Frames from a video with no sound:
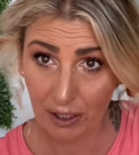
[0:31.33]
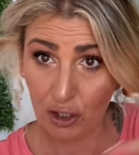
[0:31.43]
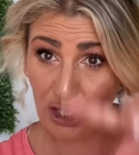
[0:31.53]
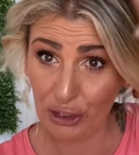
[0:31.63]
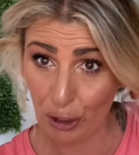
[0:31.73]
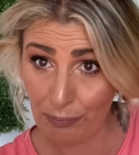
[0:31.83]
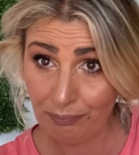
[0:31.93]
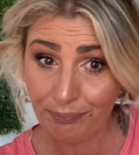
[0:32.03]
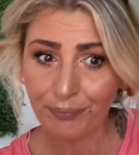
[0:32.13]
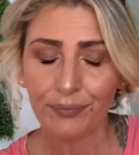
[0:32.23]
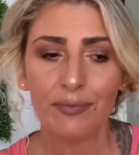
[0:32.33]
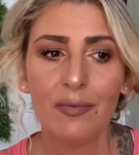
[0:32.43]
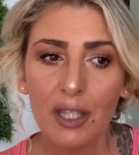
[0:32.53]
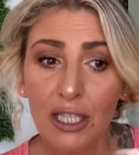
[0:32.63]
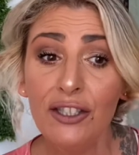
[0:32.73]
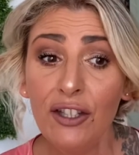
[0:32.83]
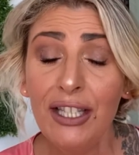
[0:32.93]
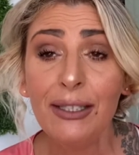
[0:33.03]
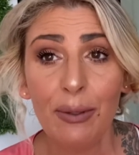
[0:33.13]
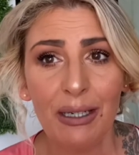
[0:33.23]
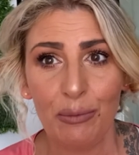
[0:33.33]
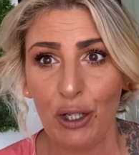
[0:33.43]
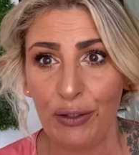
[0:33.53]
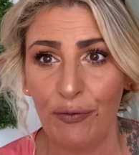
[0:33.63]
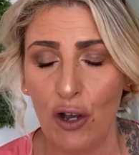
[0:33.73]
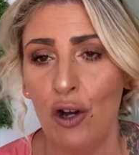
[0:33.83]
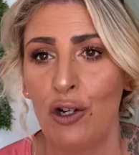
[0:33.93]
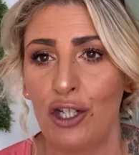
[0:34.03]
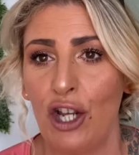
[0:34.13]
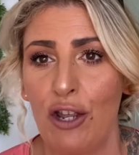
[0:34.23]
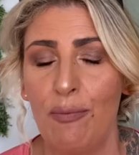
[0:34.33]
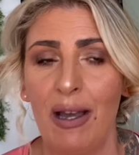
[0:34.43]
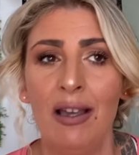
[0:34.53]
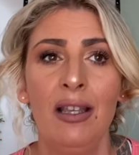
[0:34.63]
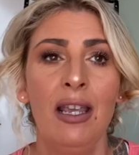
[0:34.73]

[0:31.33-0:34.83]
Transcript: just gone. So this one I'm doing for October.